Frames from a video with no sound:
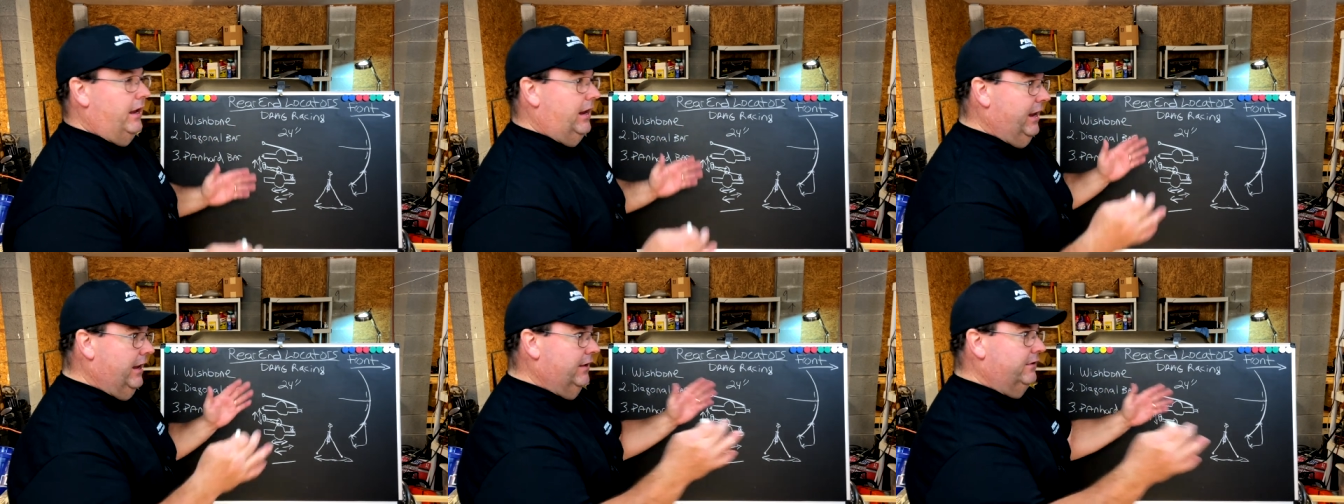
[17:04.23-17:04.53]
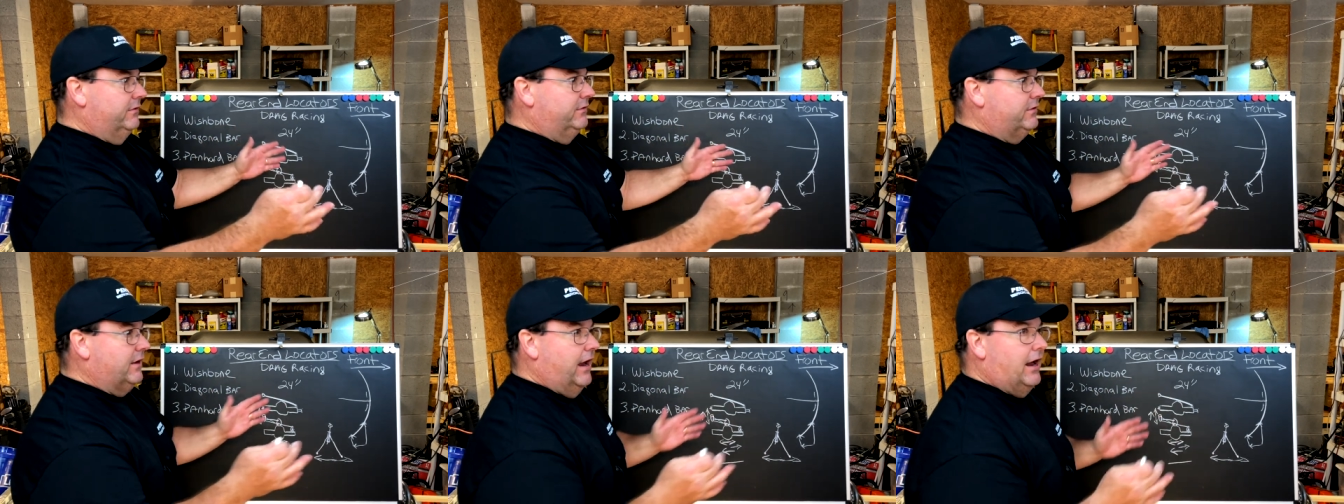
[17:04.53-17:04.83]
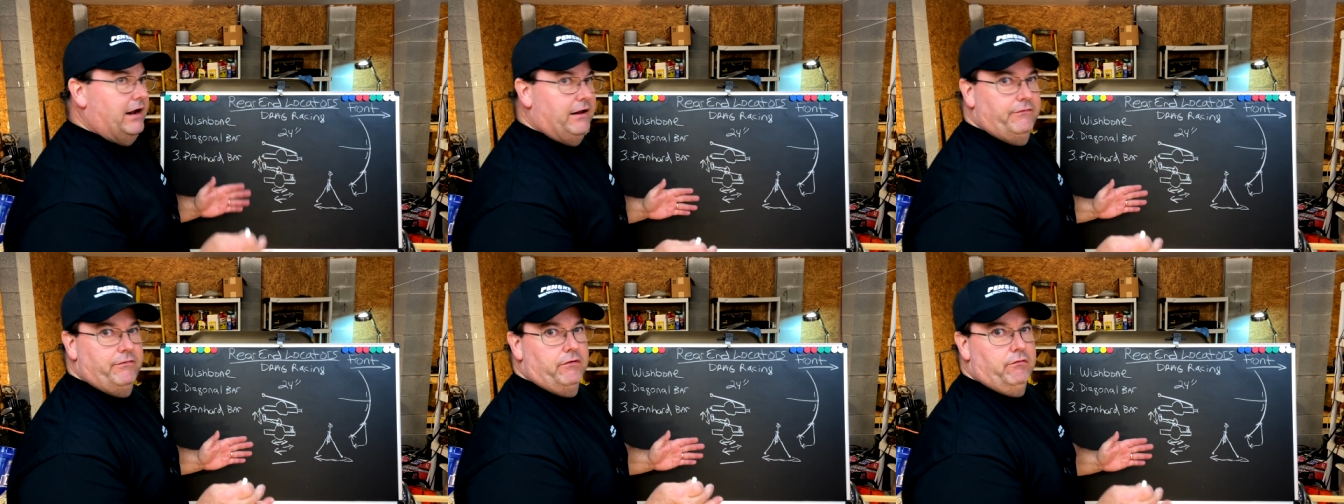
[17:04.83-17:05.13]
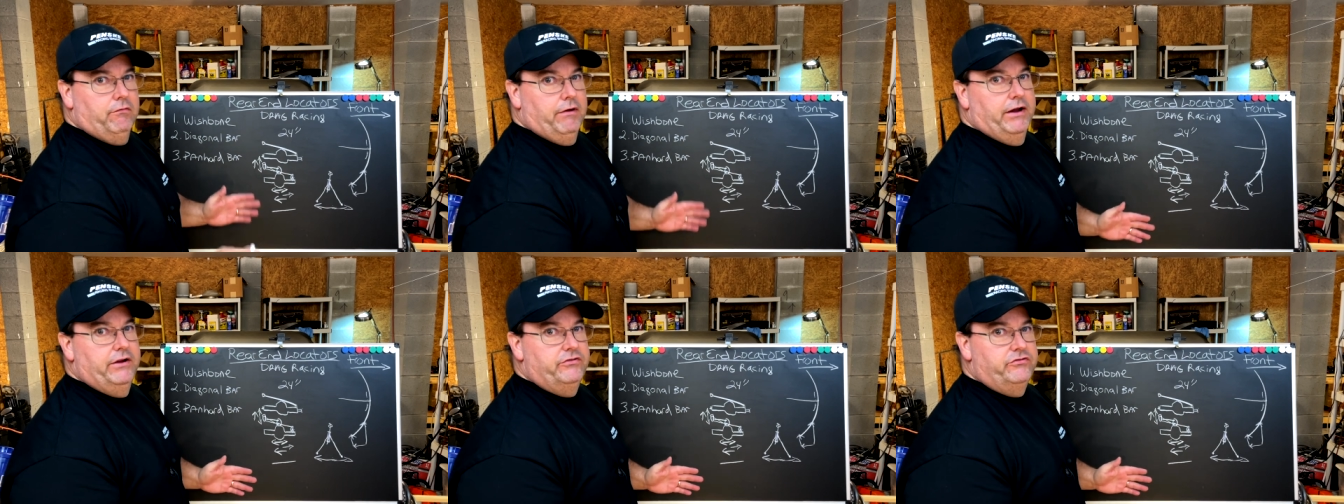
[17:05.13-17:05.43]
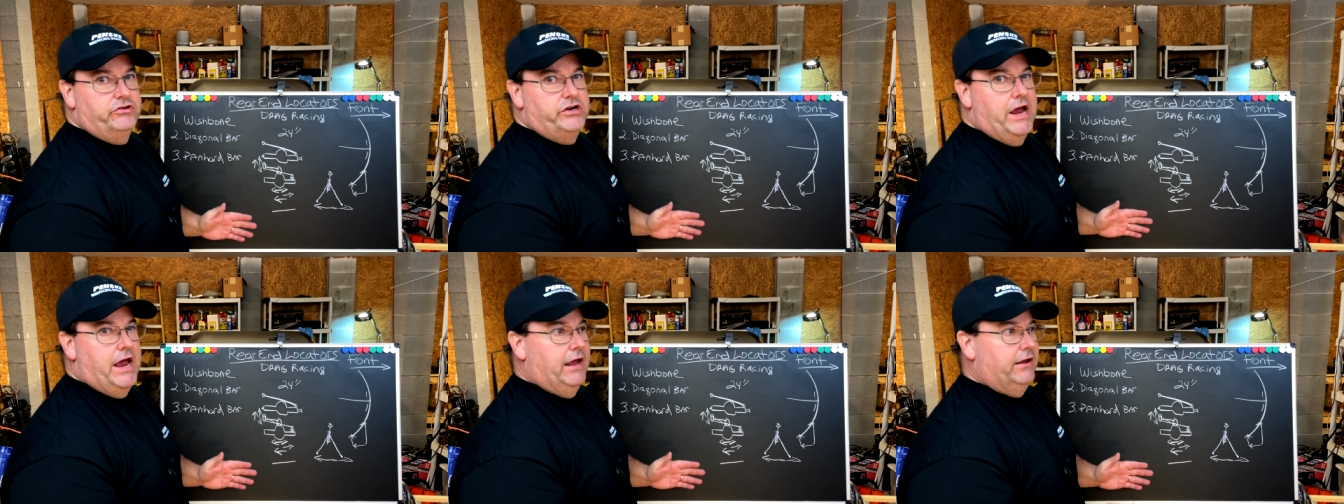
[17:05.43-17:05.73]
inside of a race
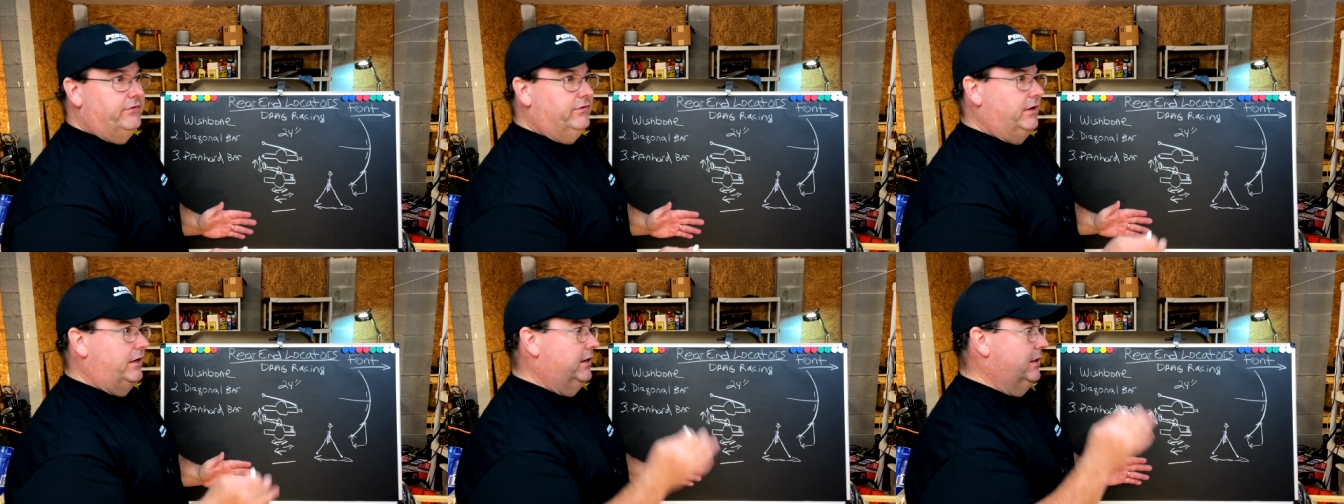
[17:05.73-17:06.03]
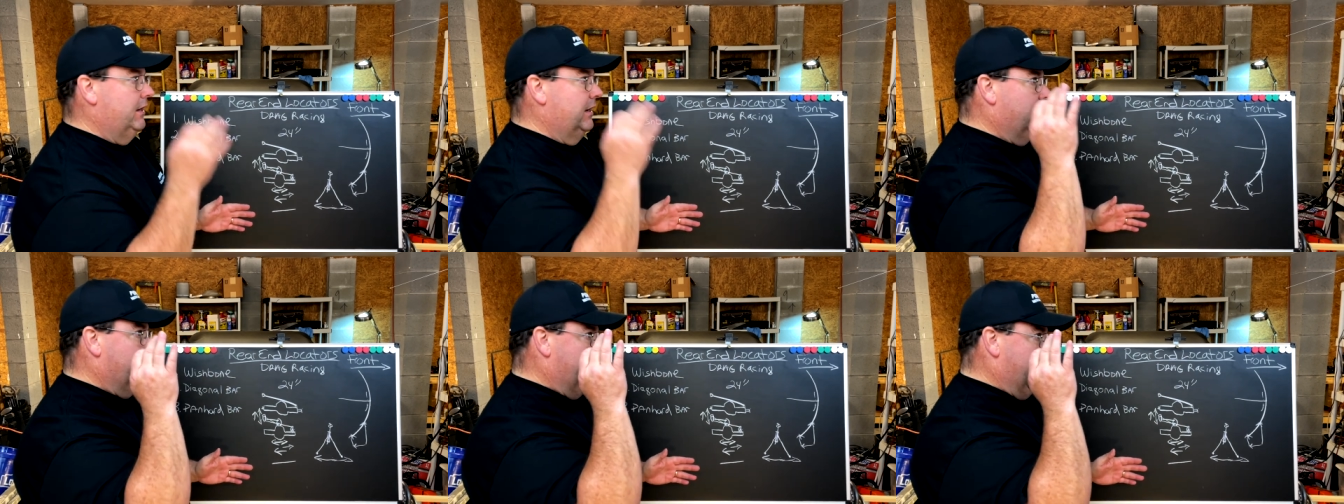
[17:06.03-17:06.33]
chassis